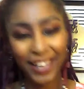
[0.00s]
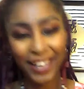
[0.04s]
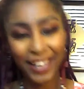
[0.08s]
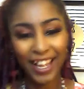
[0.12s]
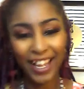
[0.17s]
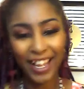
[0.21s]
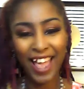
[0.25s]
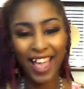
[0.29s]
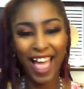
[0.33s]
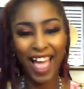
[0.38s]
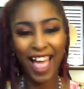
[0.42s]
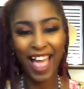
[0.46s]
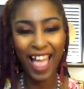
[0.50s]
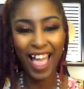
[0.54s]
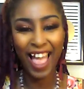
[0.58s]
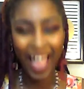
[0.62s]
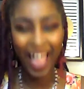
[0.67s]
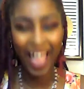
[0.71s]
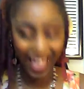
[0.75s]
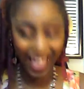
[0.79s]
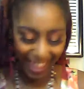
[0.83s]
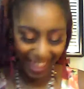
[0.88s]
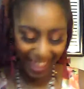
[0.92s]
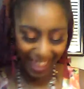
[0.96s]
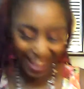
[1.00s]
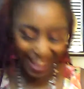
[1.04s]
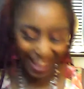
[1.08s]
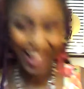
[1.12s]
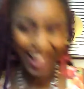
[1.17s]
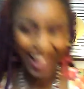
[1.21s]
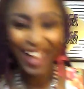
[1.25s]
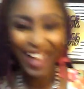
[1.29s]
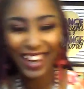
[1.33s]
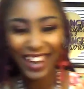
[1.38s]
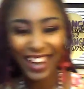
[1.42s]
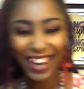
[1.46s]
I
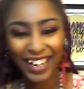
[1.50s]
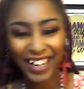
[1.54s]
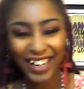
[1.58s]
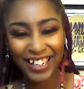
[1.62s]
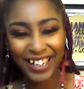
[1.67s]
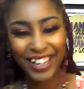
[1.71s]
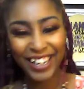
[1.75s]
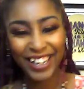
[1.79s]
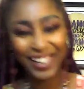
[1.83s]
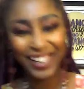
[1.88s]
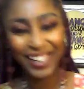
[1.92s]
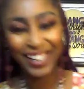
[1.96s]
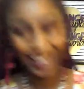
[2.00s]
like that.